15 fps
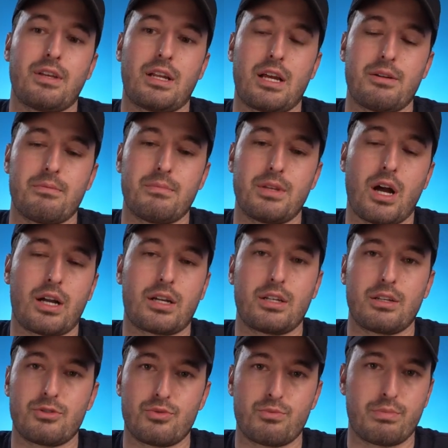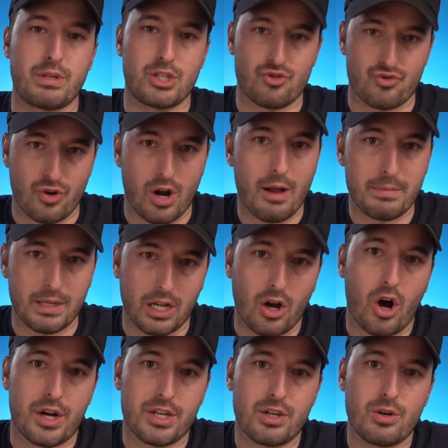that I am not going to be dropping
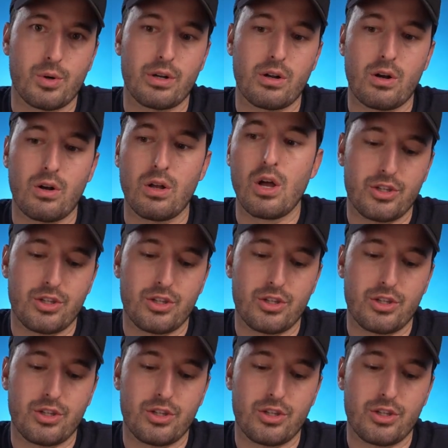audio at all,